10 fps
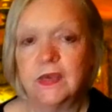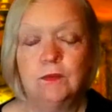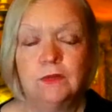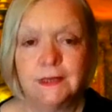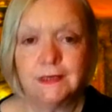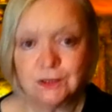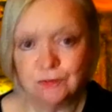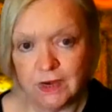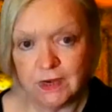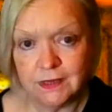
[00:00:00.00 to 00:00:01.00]
They will
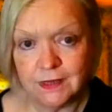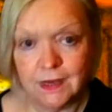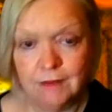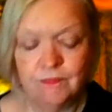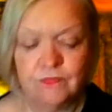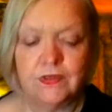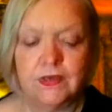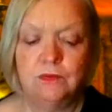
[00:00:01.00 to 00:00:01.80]
discredit them.